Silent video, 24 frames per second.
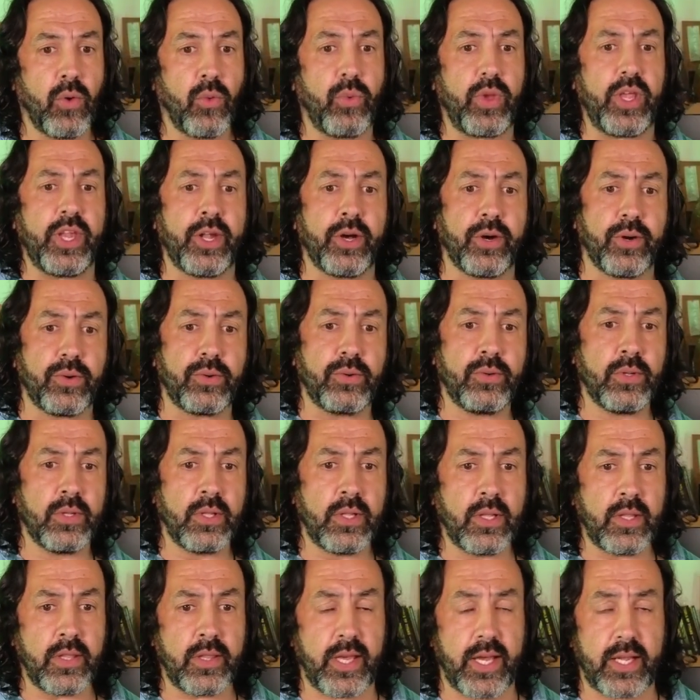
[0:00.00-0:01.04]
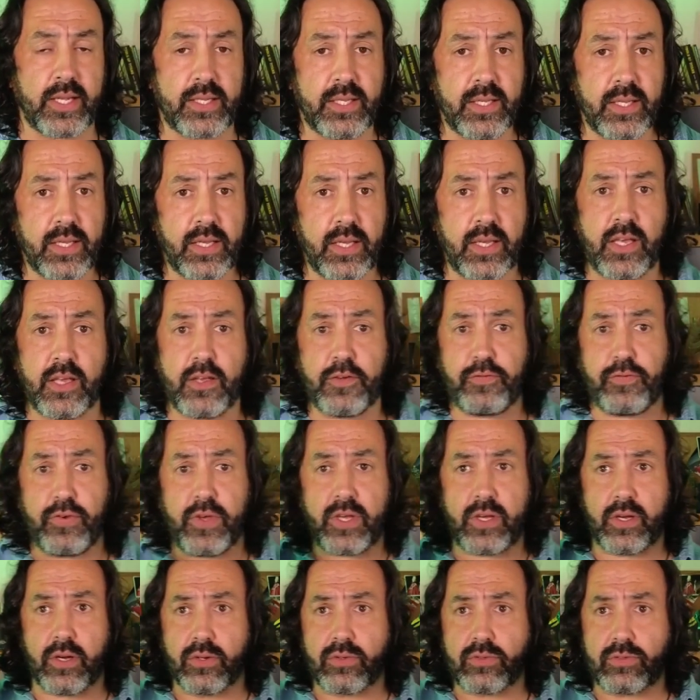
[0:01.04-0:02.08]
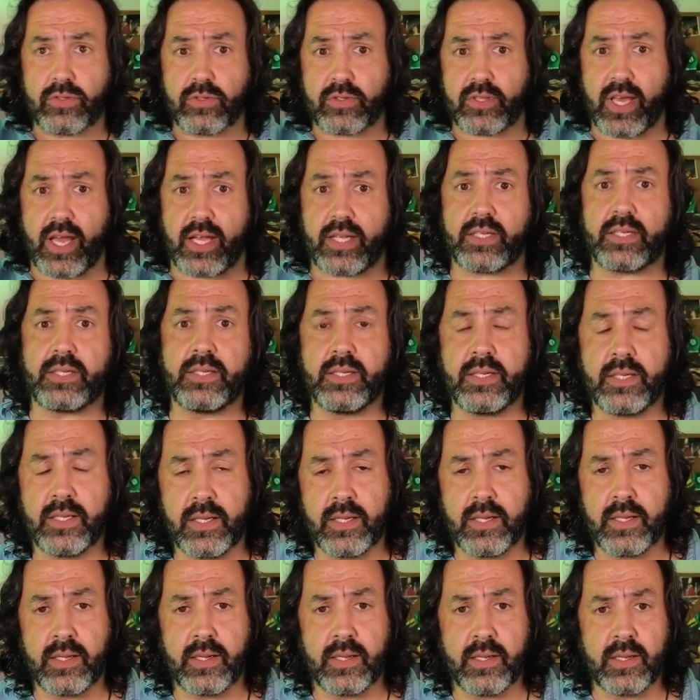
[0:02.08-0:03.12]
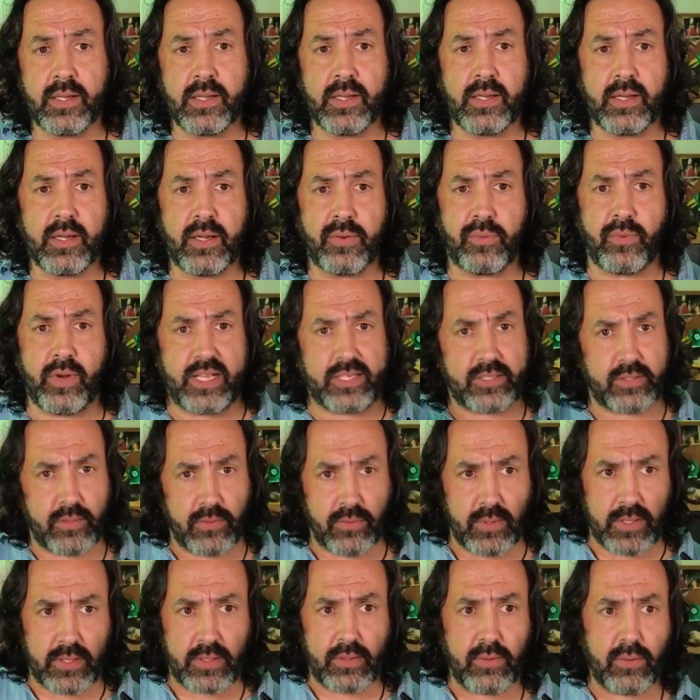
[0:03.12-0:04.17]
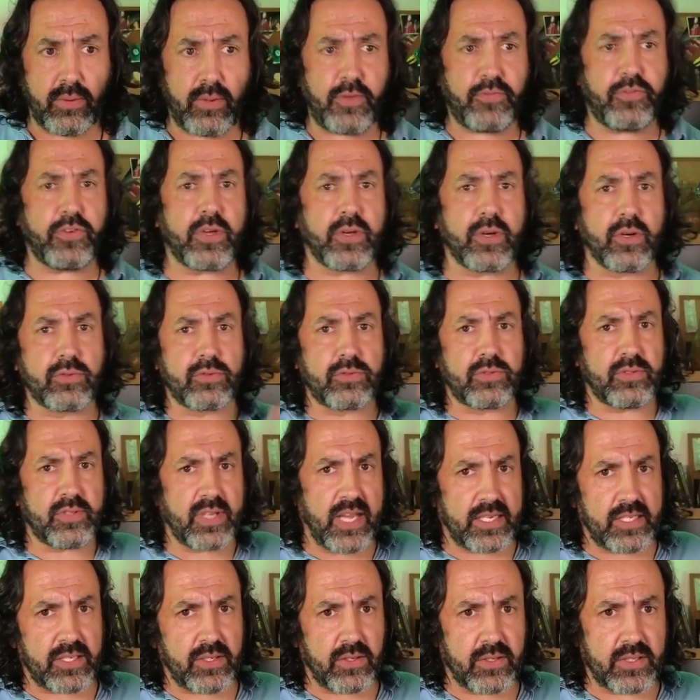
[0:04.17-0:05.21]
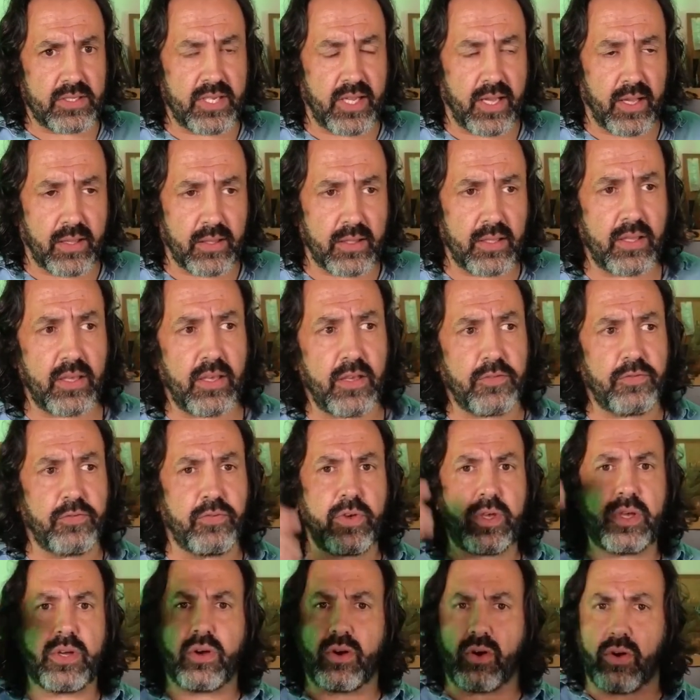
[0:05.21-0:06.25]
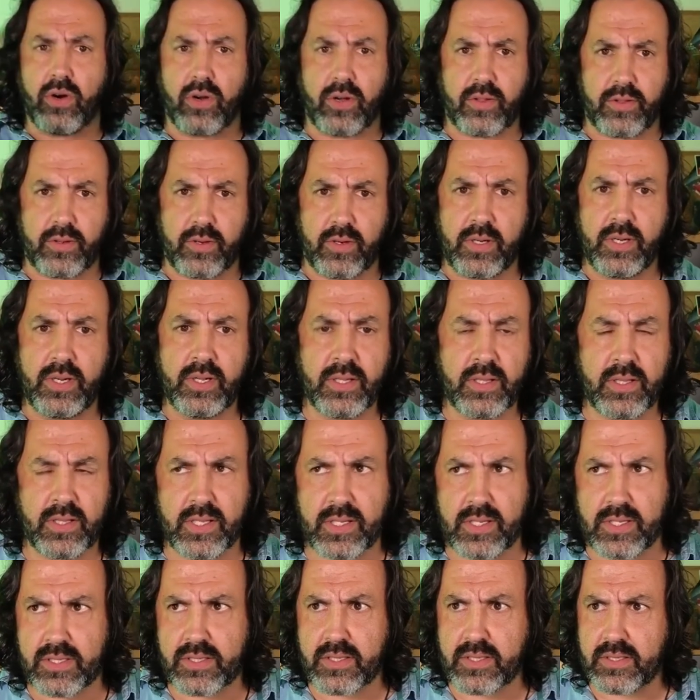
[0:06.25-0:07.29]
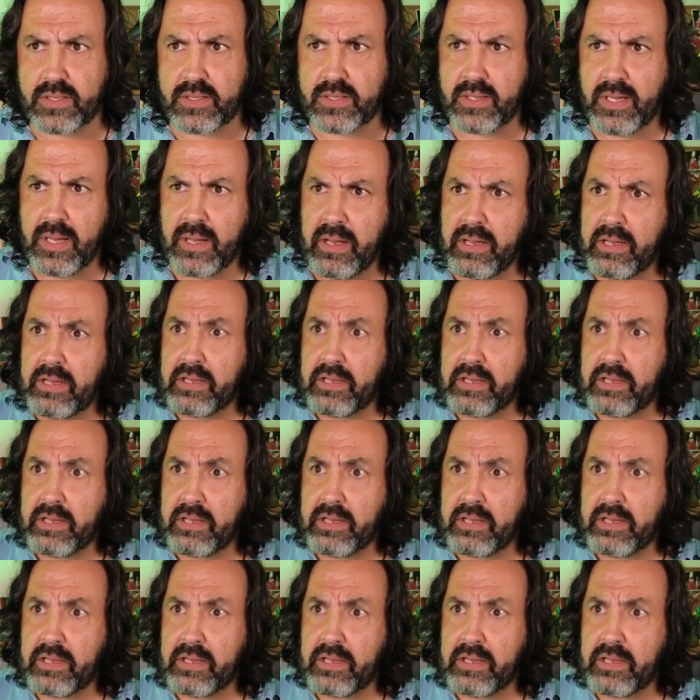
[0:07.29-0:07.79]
we know that if we go to that restaurant, if we go to that hotel, if we order this,